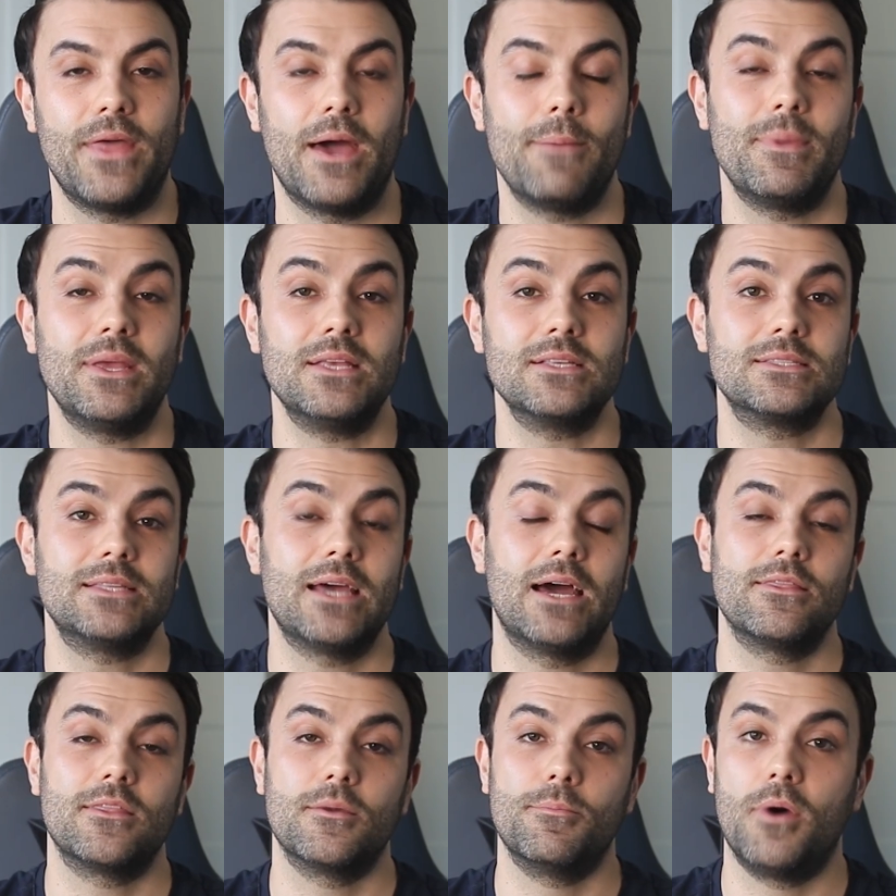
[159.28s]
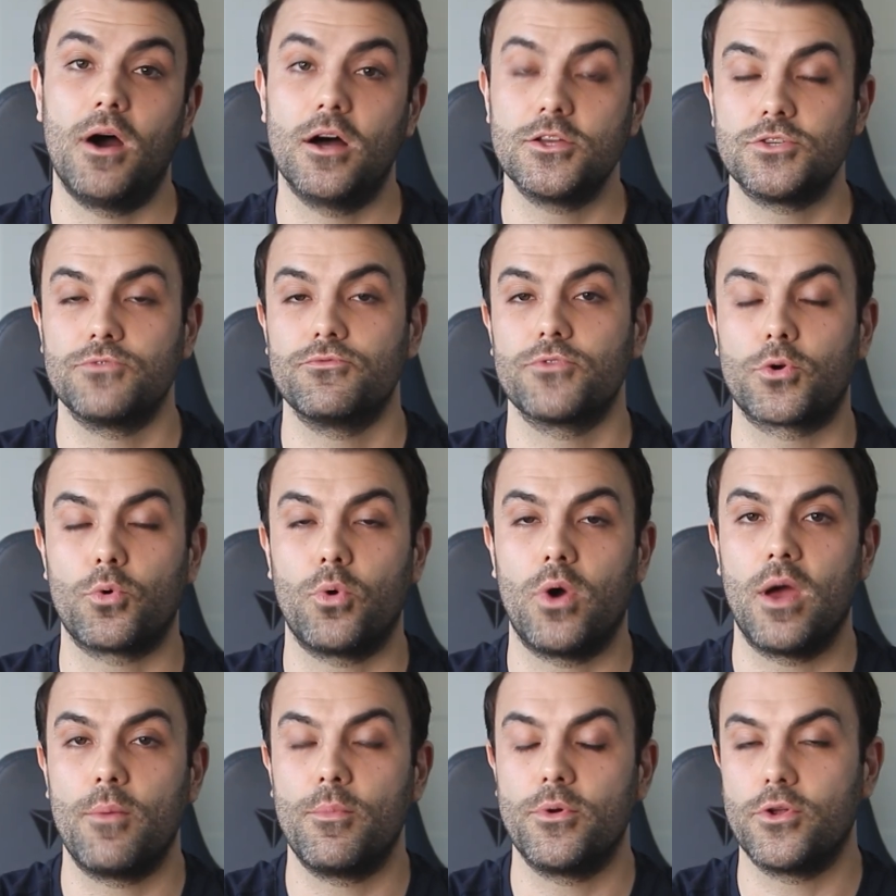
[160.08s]
That means that the margin
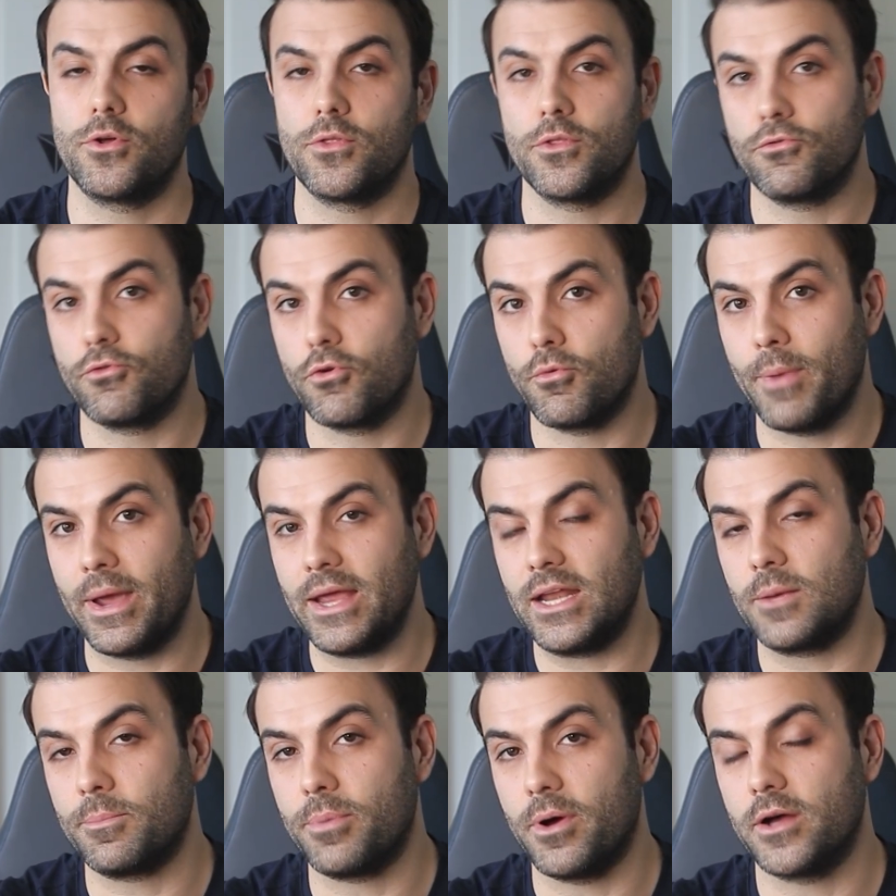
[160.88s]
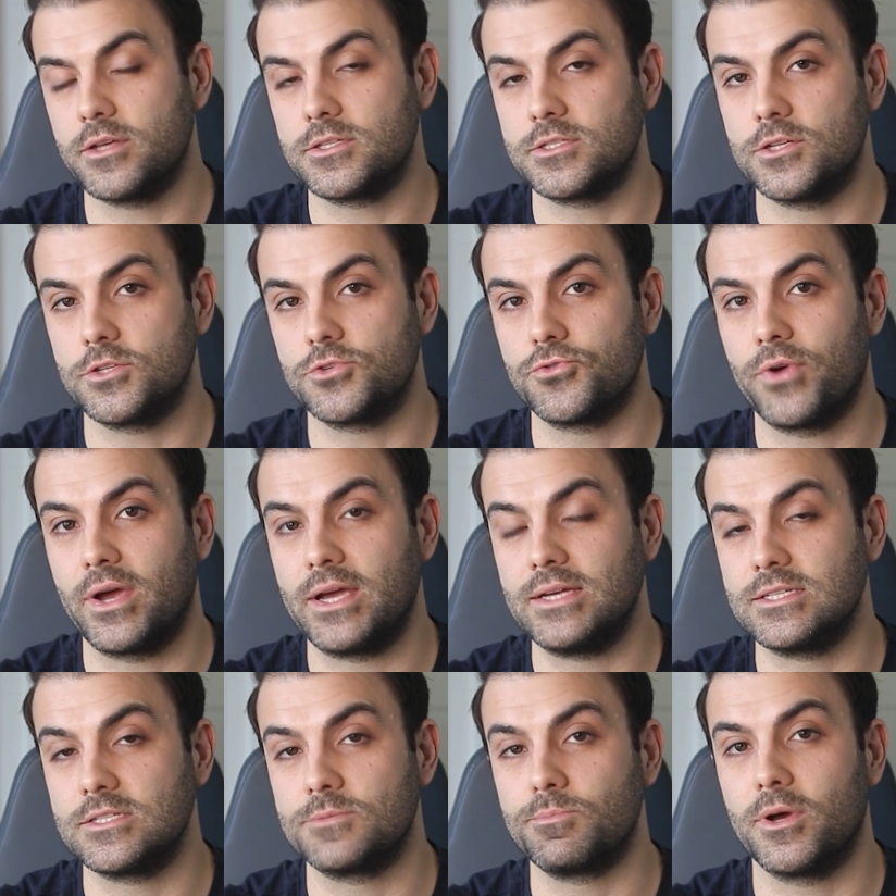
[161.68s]
requirement on the remaining part of the
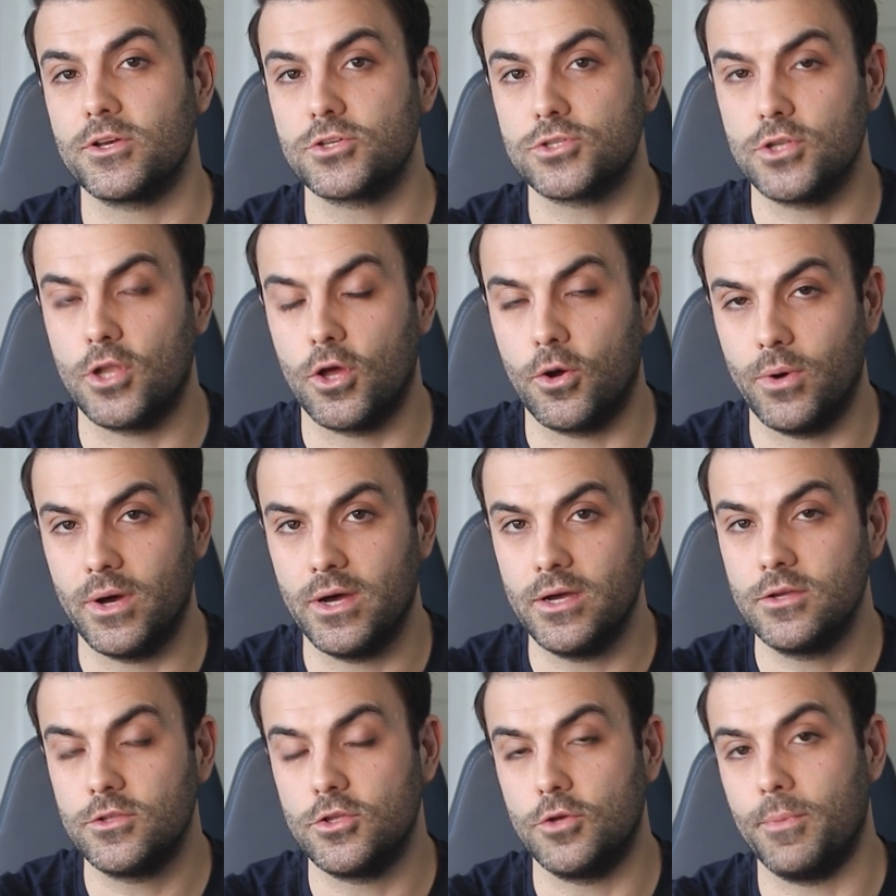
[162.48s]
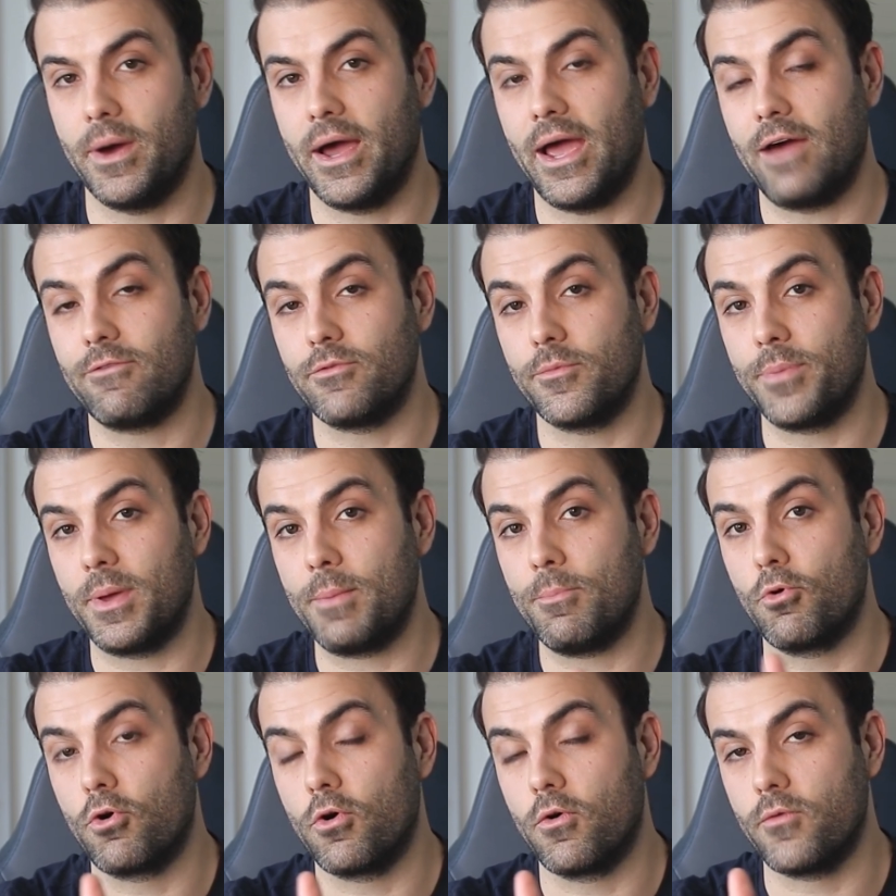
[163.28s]
trade is much lower. You might have a bit
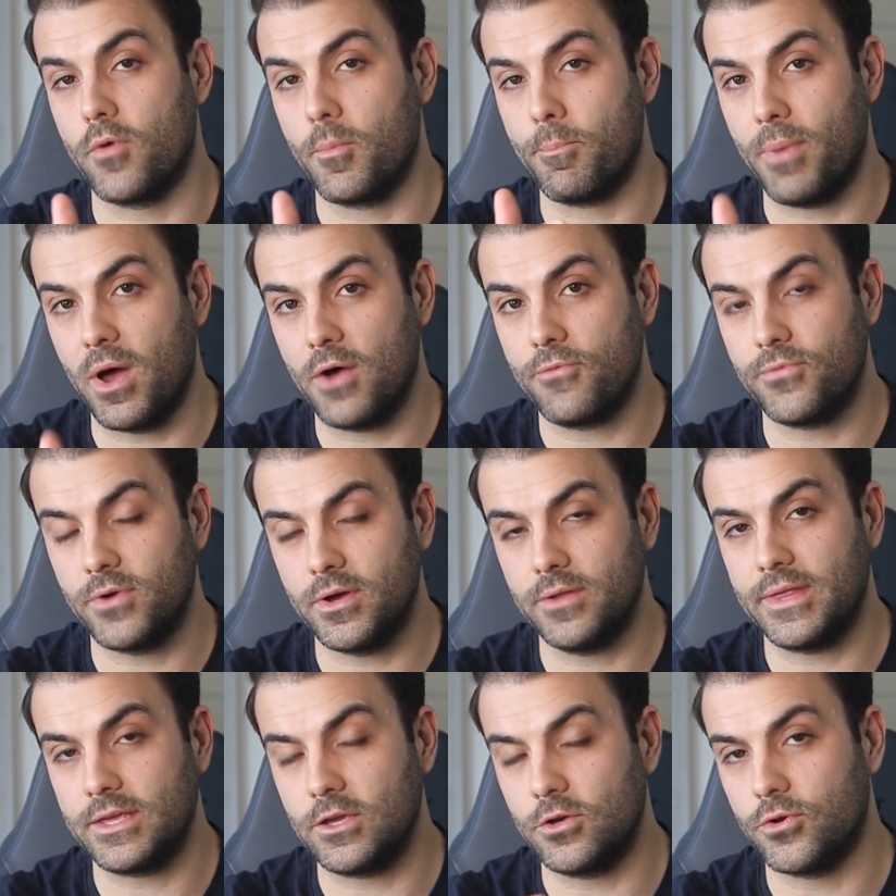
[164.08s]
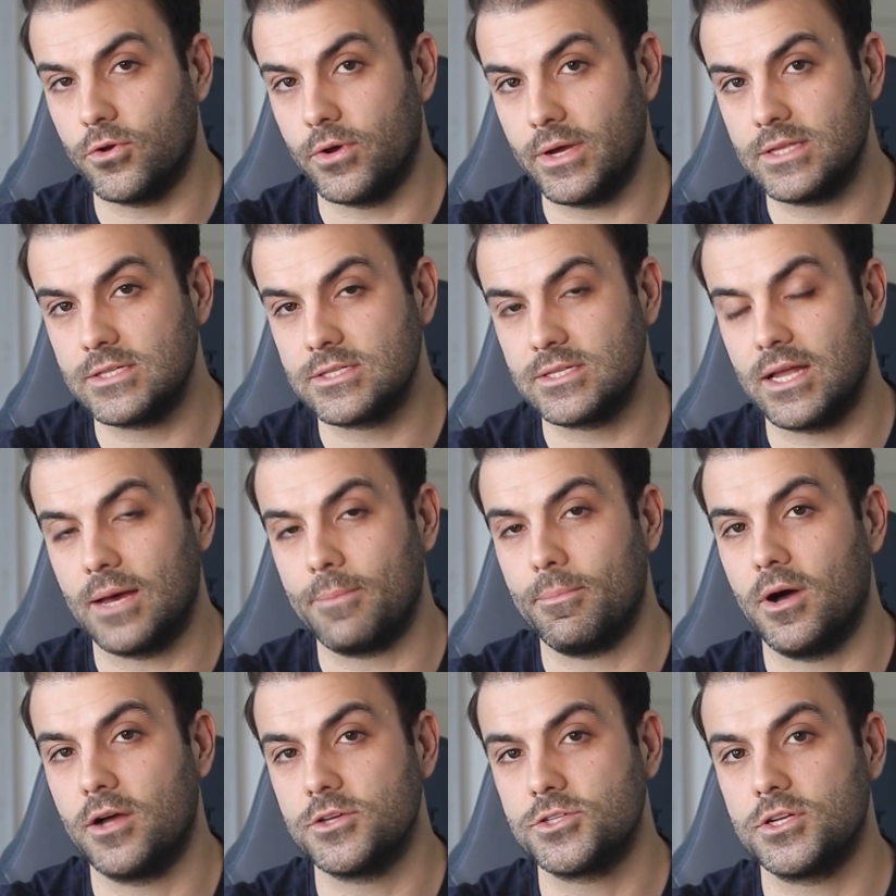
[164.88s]
more of a buffer that you're not into that
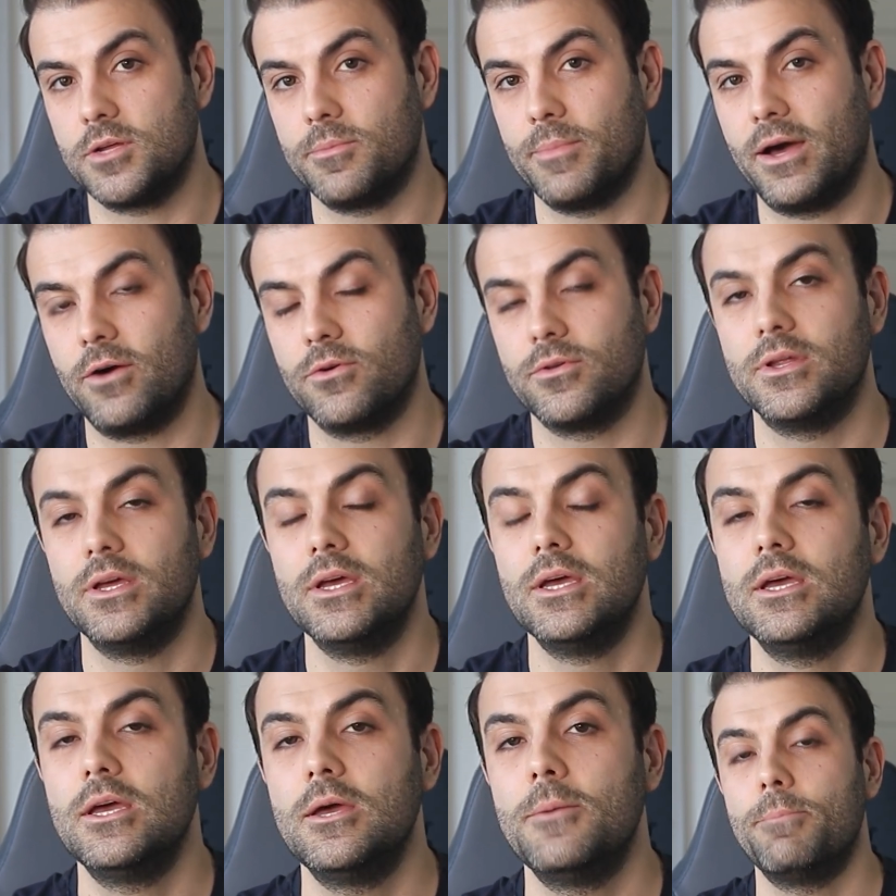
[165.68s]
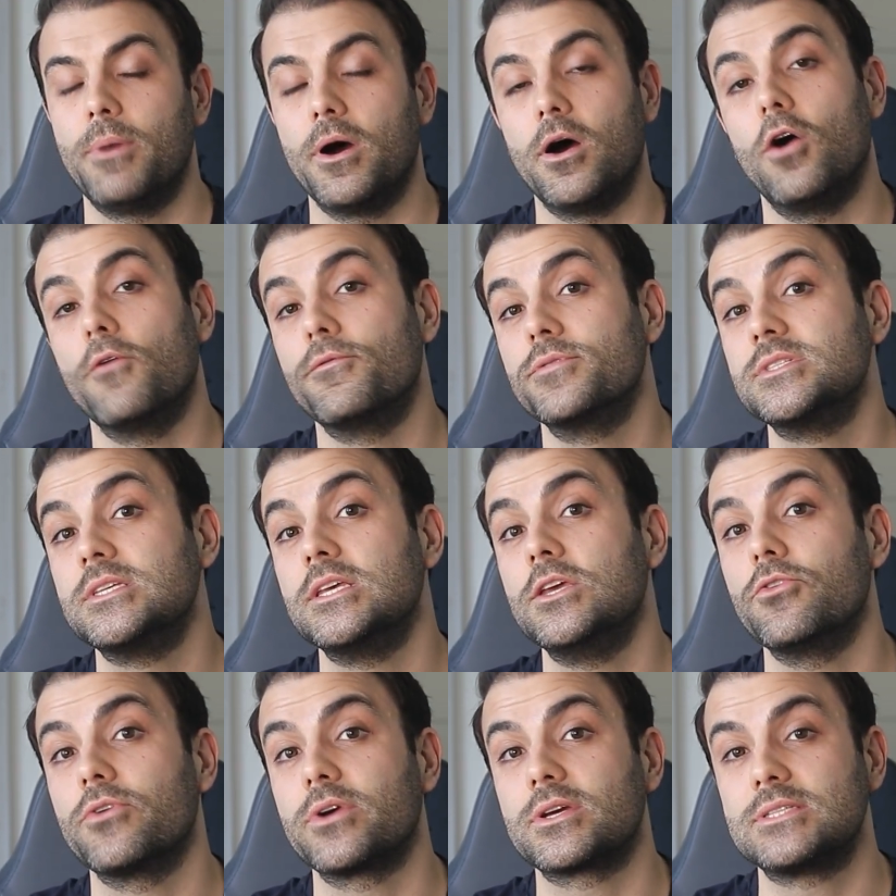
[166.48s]
margin amount, but obviously
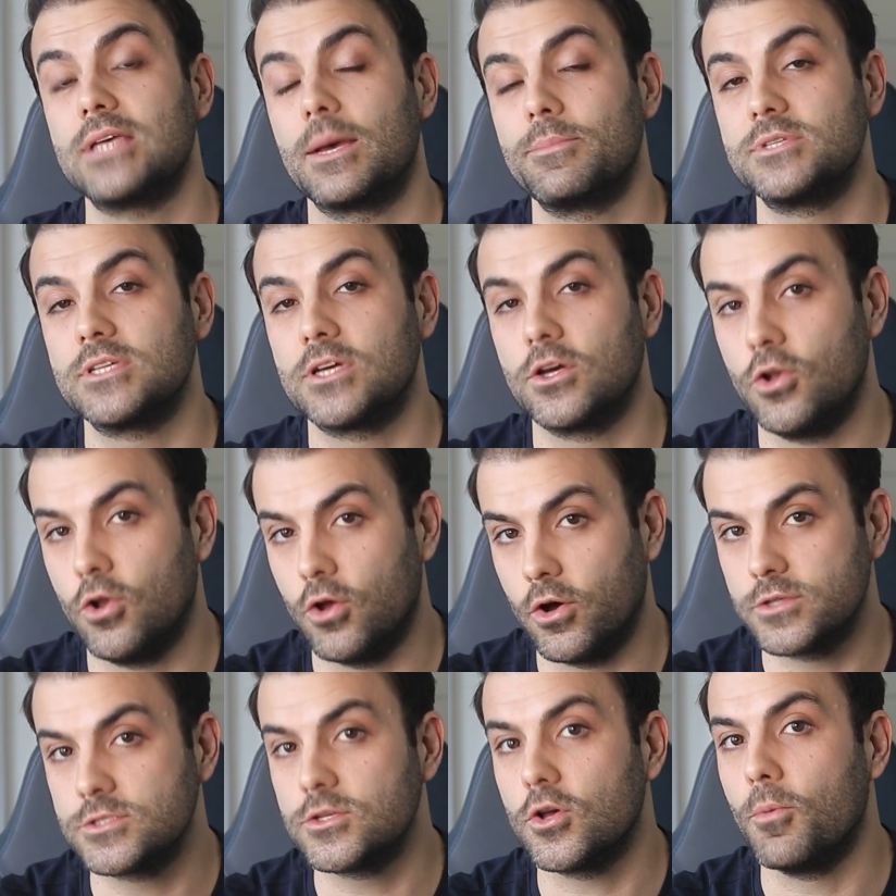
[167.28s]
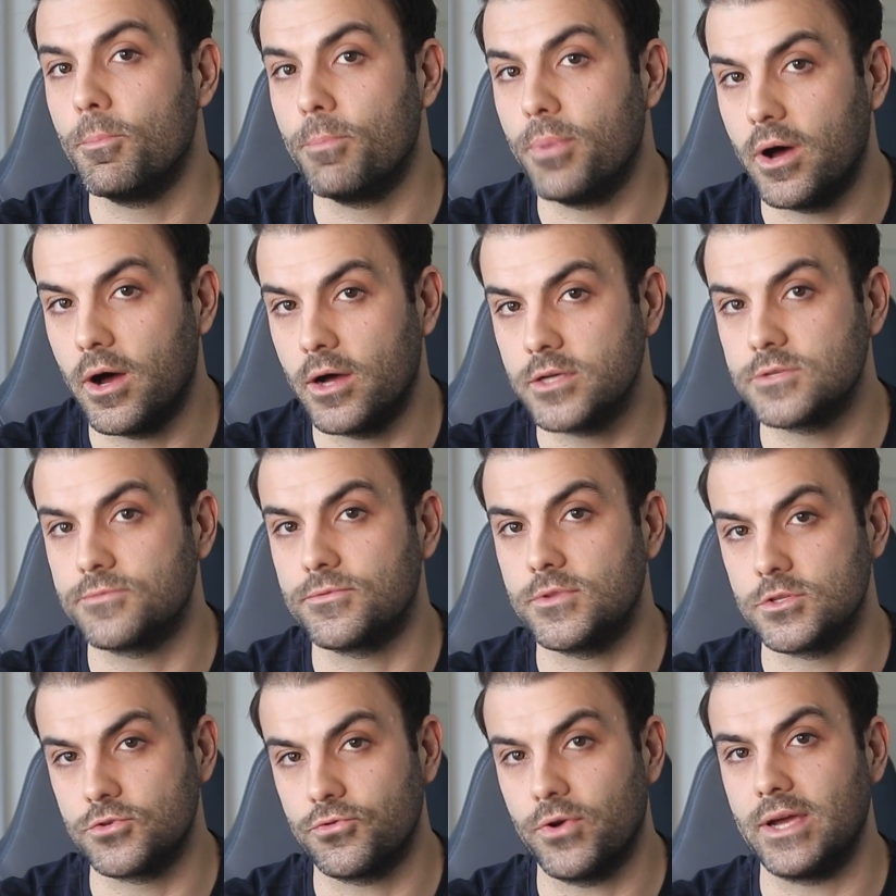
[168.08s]
you're accepting a loss on part of
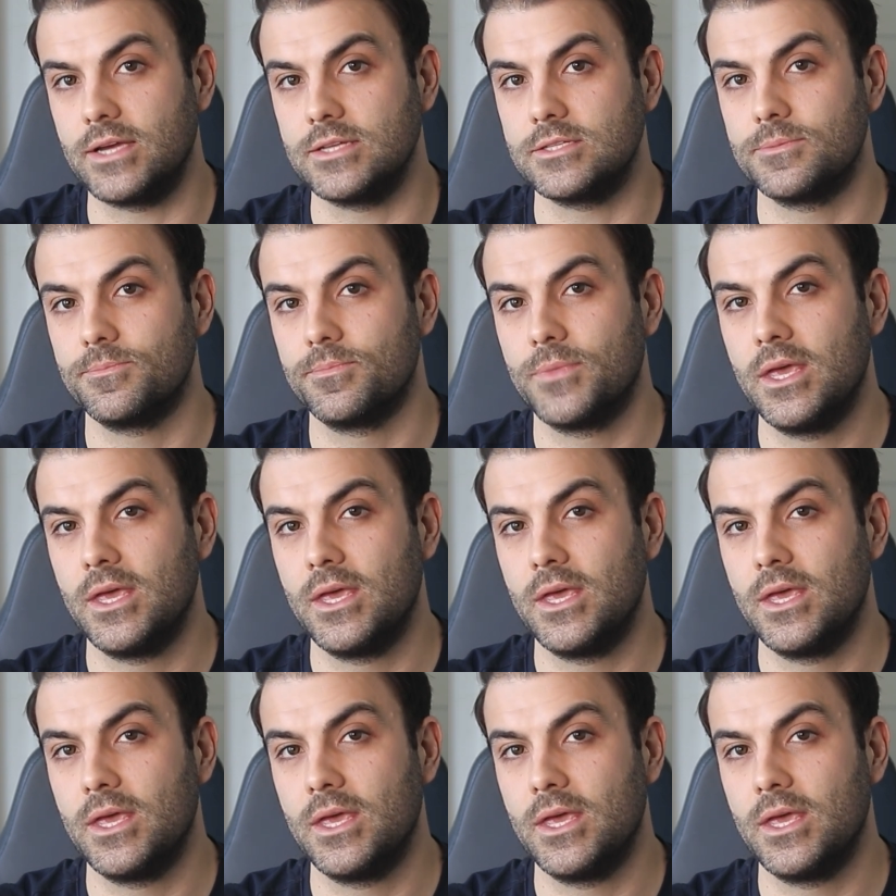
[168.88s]
the trade.